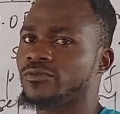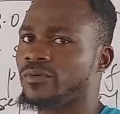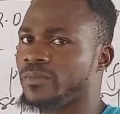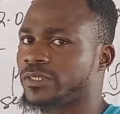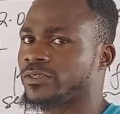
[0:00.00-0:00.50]

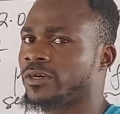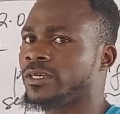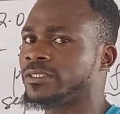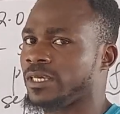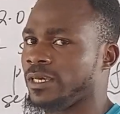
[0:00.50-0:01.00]
We
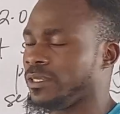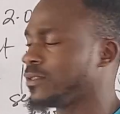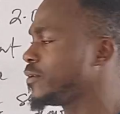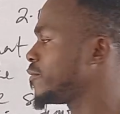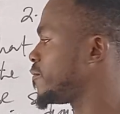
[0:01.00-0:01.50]
measure it
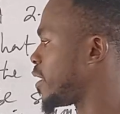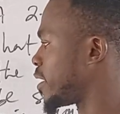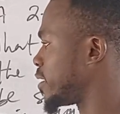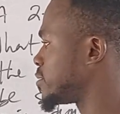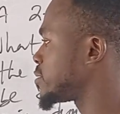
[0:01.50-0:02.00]
in
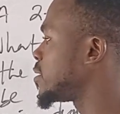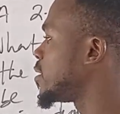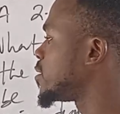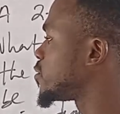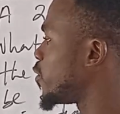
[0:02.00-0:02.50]
farads.
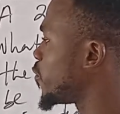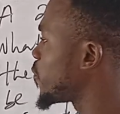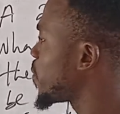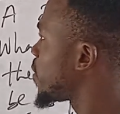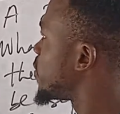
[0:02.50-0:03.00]

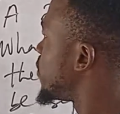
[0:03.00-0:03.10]
So